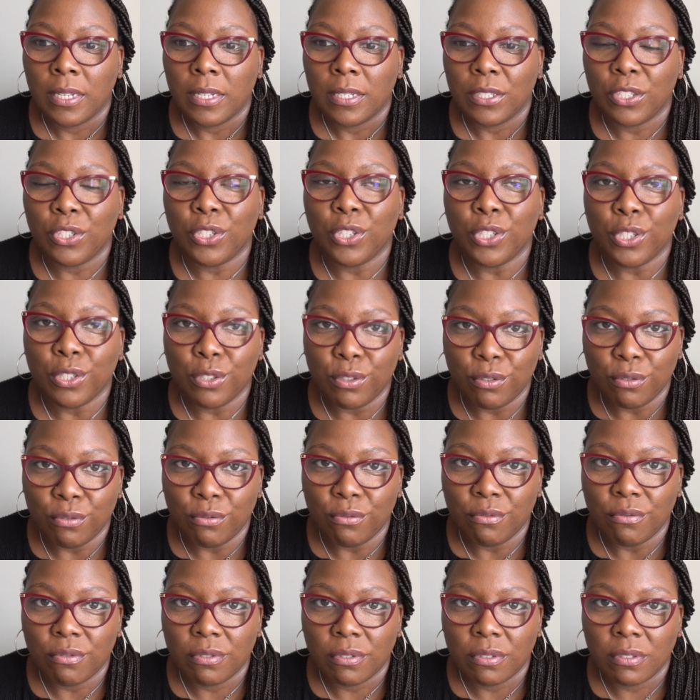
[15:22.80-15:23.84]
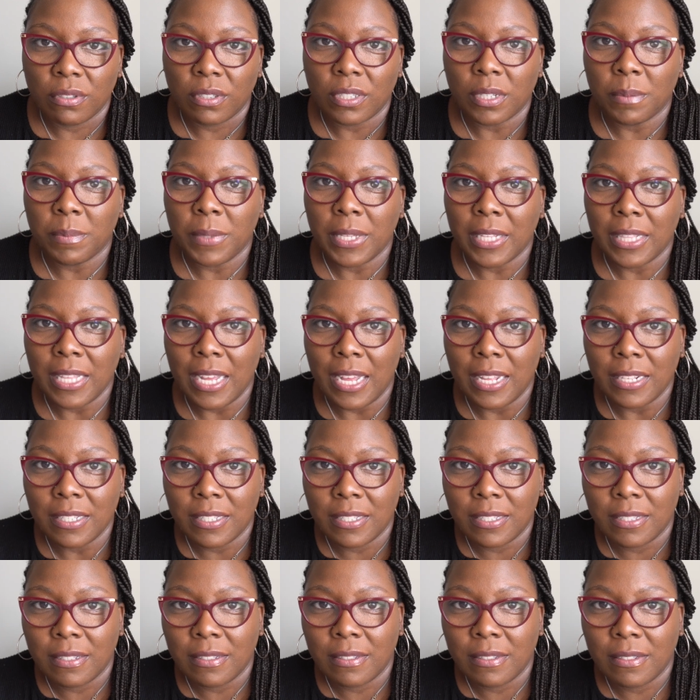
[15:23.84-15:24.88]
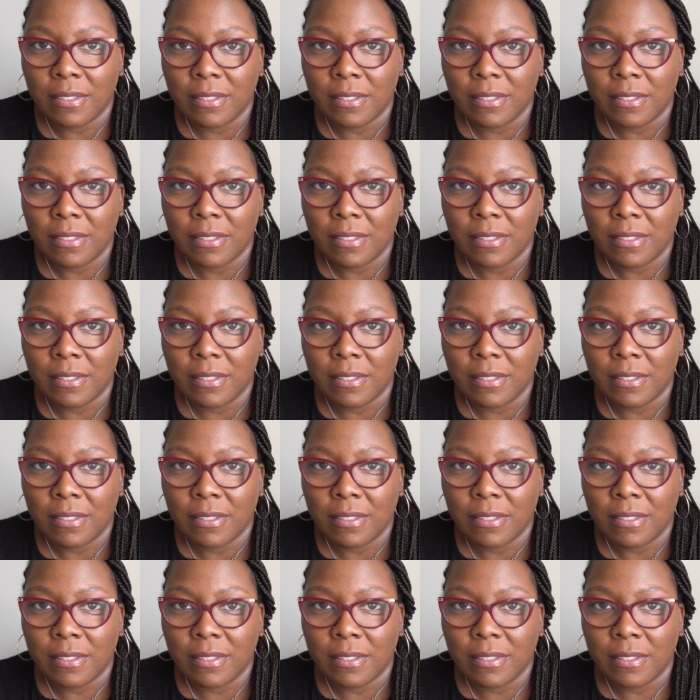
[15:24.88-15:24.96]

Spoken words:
use something that's